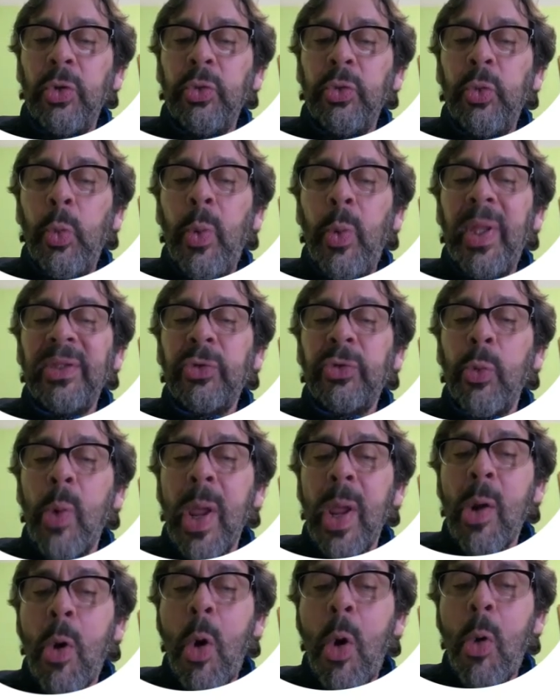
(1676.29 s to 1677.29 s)
due to
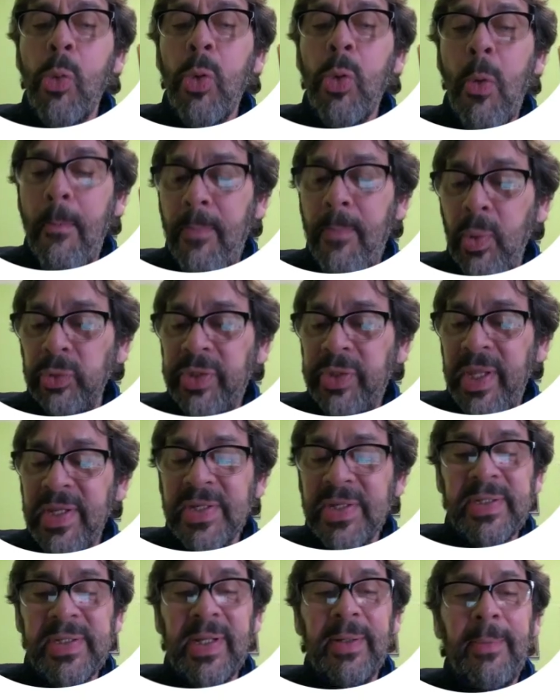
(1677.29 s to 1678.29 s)
a Coulomb
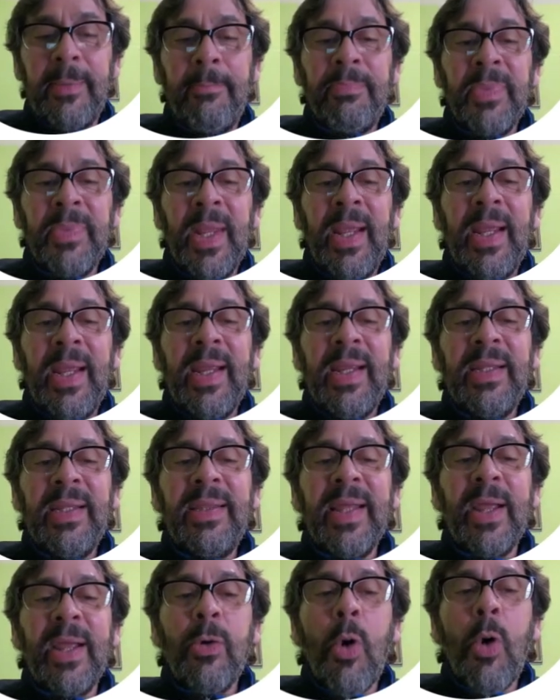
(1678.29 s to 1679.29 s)
potential. If
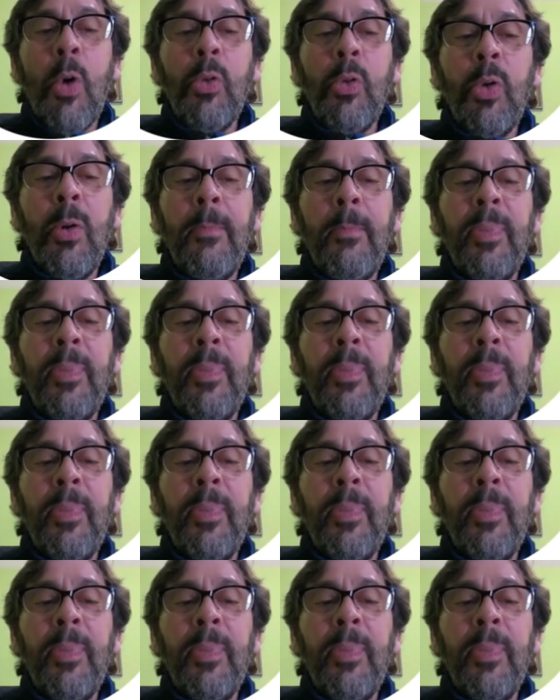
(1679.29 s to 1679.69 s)
the Coulomb